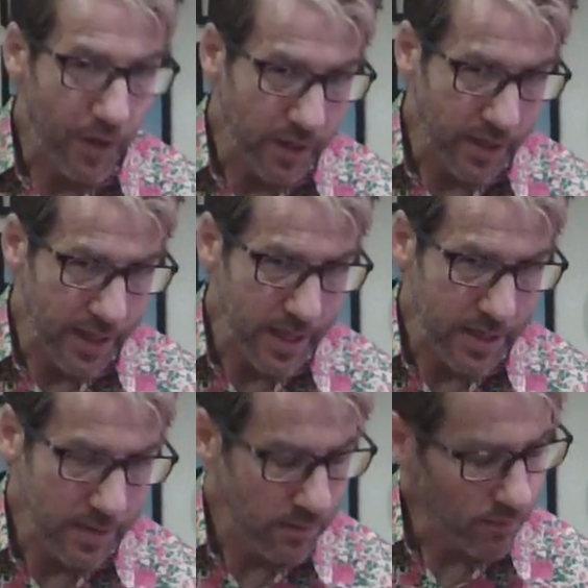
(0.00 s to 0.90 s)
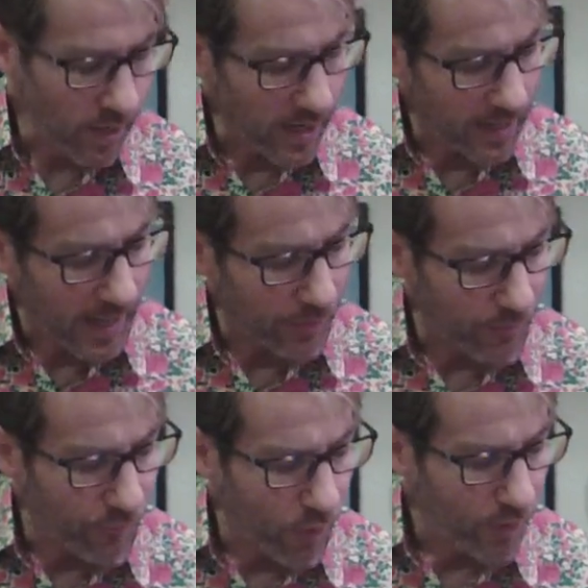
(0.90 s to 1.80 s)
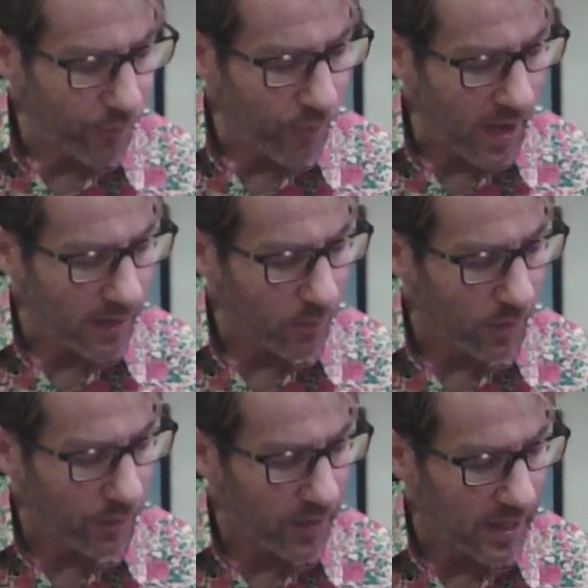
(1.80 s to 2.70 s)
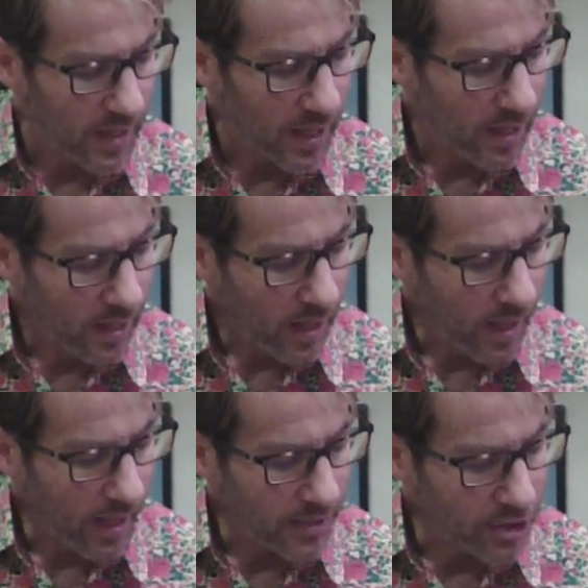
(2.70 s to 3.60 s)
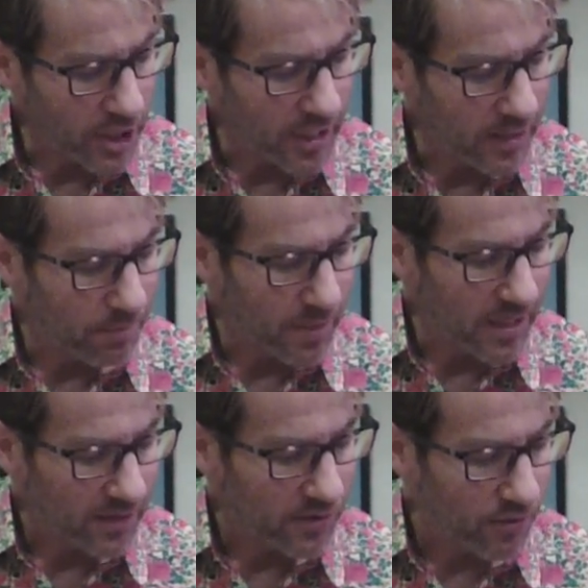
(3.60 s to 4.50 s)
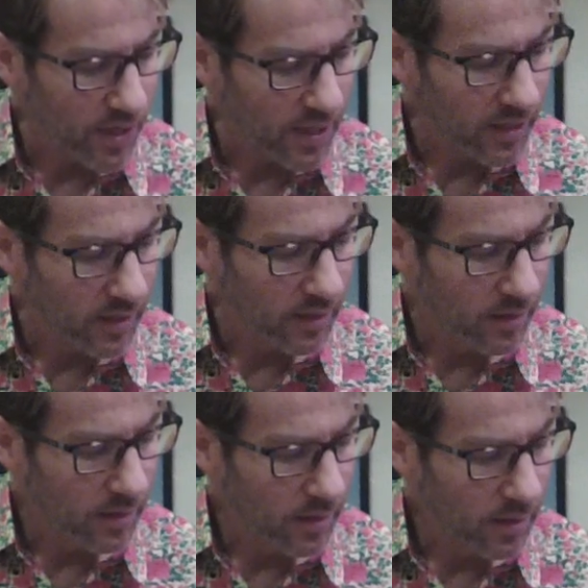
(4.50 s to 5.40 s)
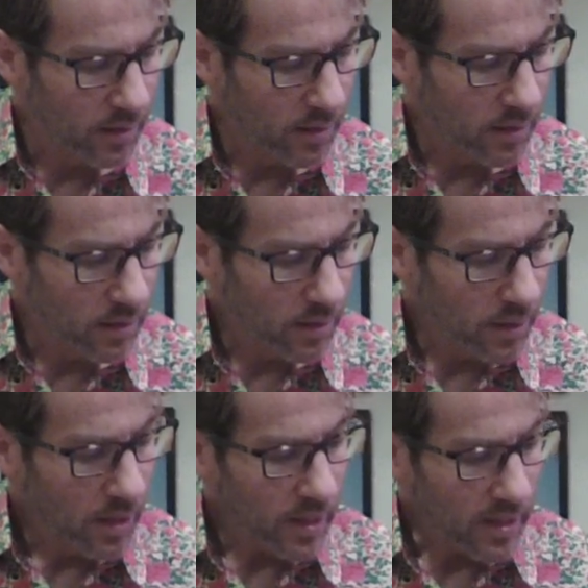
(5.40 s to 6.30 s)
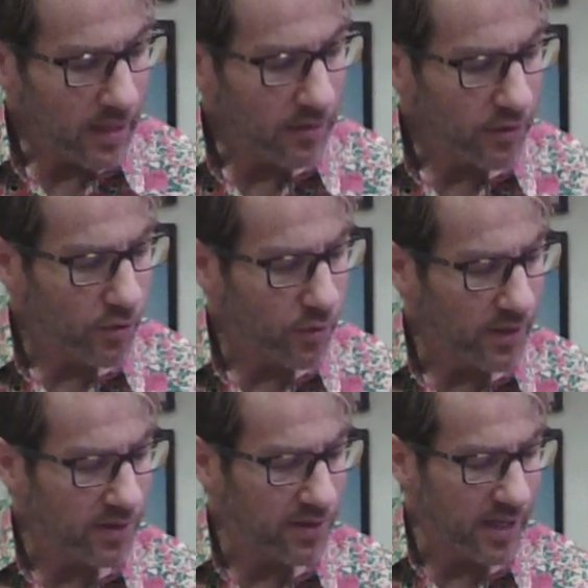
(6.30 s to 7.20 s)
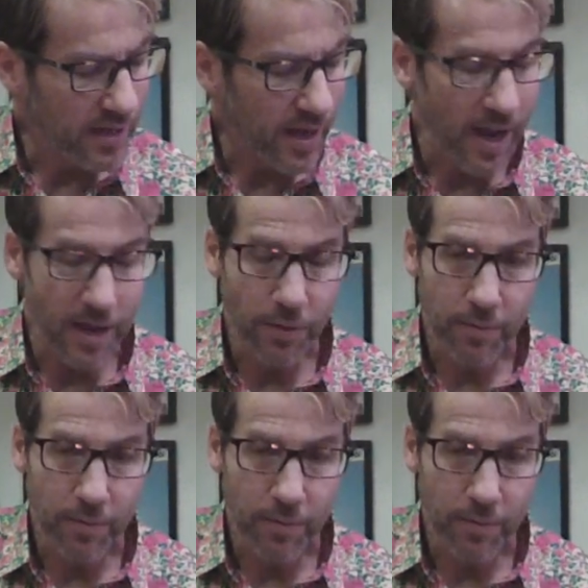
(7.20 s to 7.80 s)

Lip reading: fill it in, right, at the 4th fret with the G and B string into a C9,